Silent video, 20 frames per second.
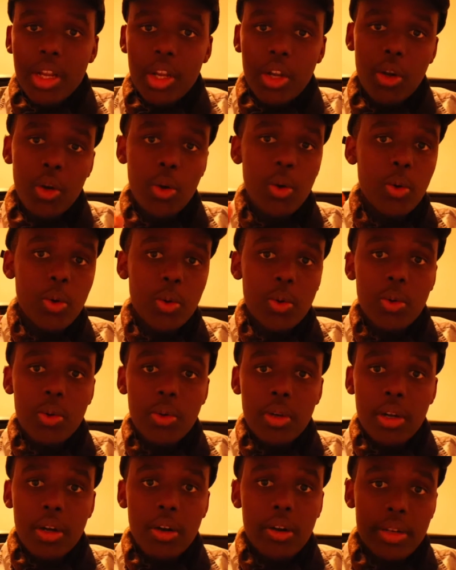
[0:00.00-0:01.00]
Go
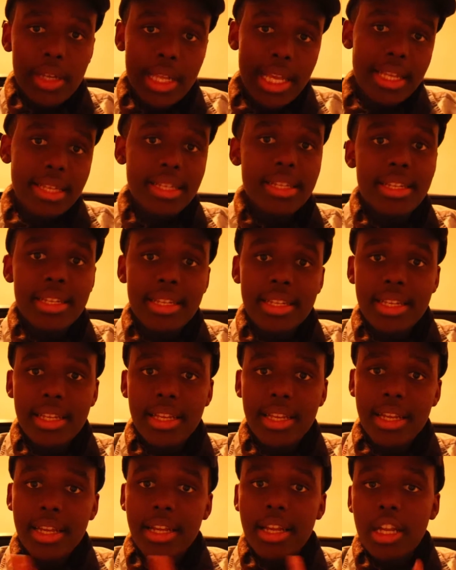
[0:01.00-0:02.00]
on the internet,
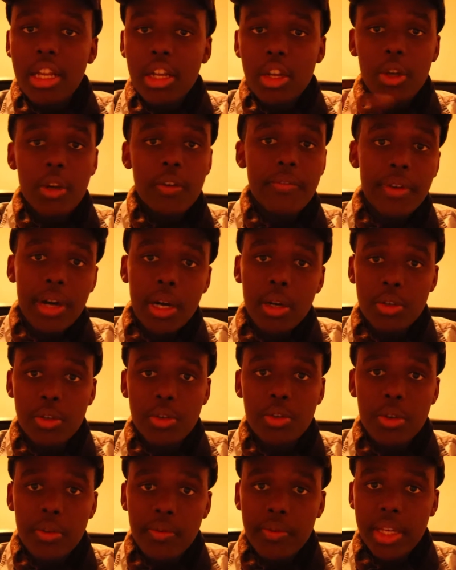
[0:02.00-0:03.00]
look for how to
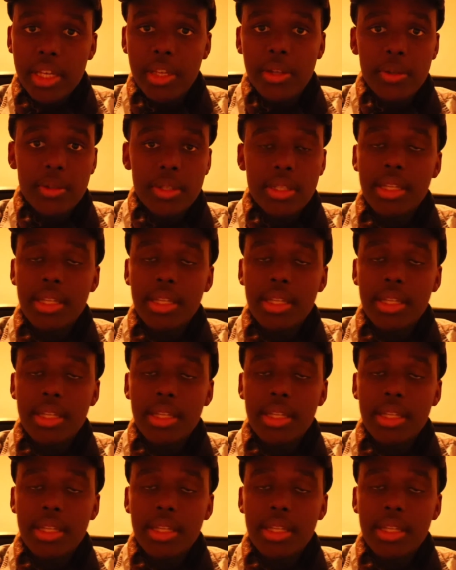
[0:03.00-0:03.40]
draw videos.